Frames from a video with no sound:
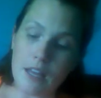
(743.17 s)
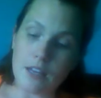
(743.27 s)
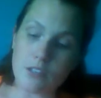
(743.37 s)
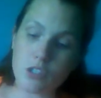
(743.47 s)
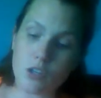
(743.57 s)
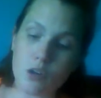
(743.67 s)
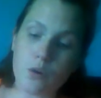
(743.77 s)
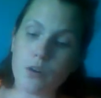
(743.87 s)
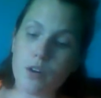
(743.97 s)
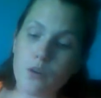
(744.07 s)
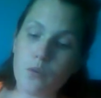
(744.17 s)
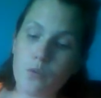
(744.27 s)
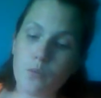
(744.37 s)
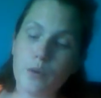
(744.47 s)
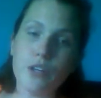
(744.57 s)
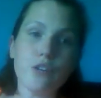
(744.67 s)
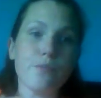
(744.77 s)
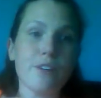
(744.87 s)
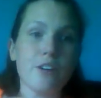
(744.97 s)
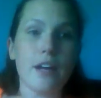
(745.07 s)
So when you're
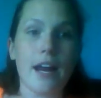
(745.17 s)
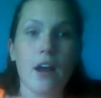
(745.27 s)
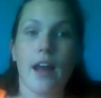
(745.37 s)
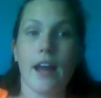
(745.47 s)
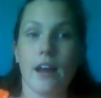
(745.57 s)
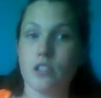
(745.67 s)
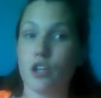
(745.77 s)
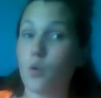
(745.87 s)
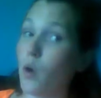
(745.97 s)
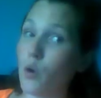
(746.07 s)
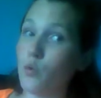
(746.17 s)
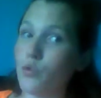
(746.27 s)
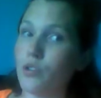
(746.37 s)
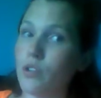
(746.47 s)
figuring out how to quote,